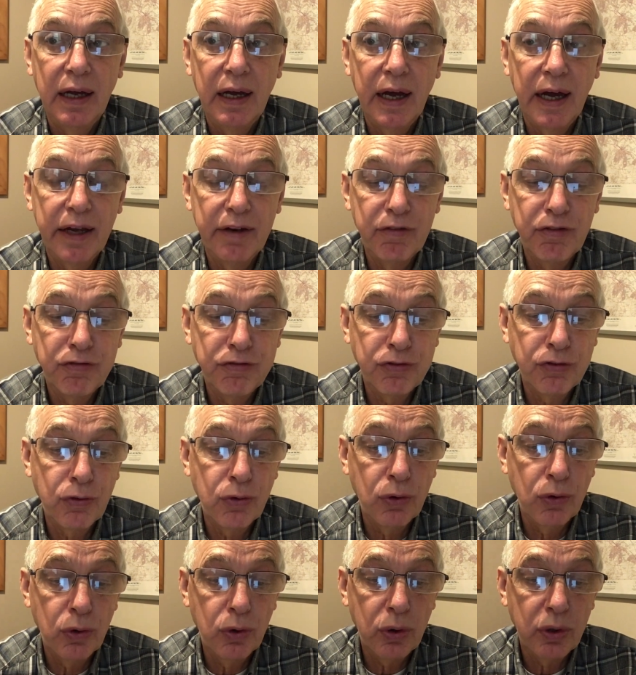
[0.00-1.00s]
and
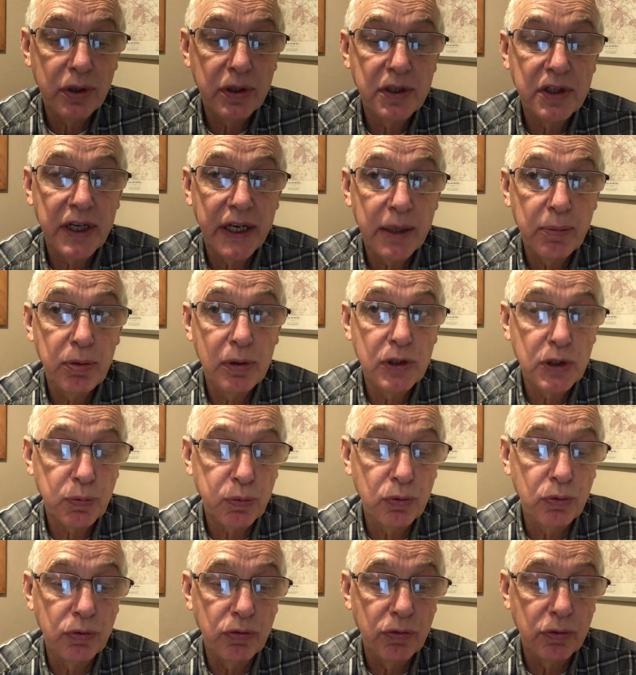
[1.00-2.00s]
4
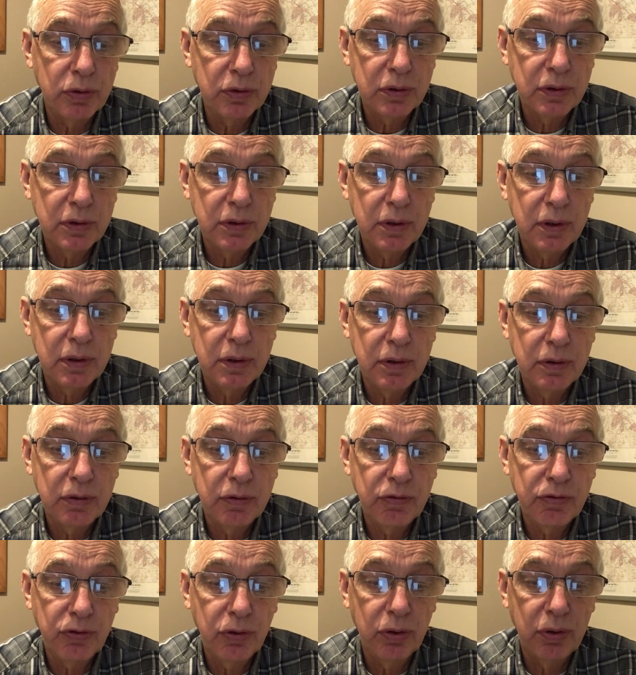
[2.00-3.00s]
tablespoons
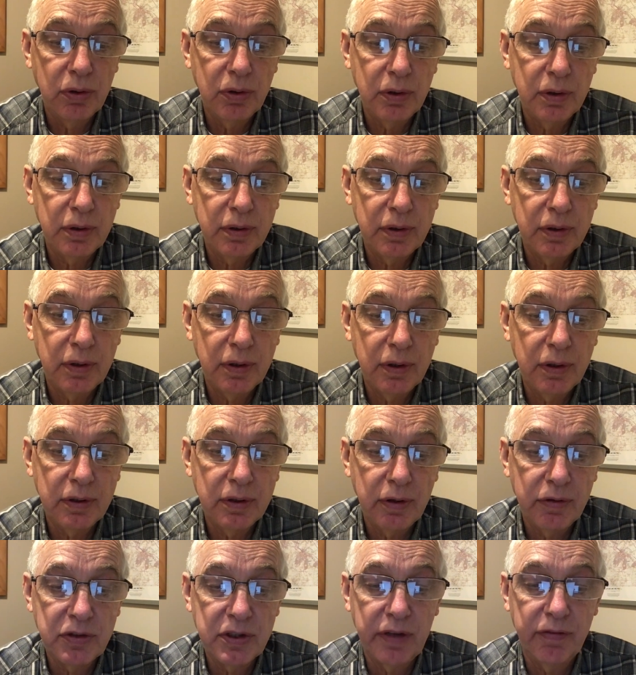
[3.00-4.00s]
full
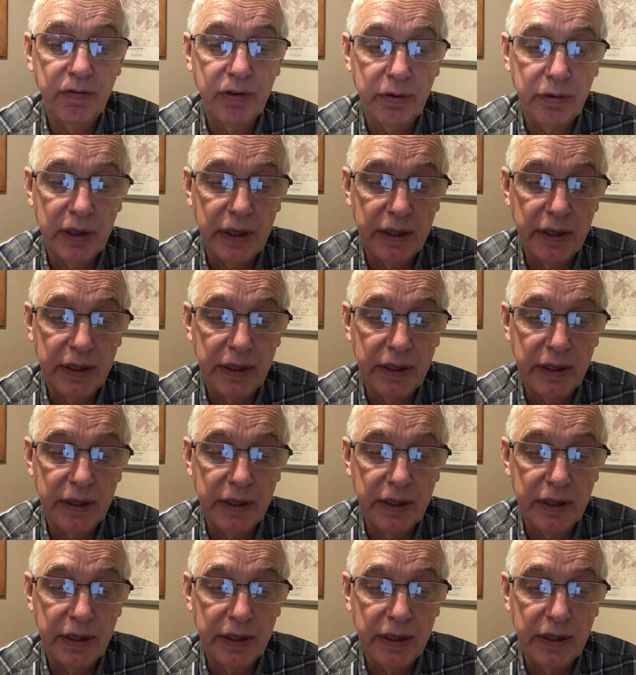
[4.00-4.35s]
of sunflower.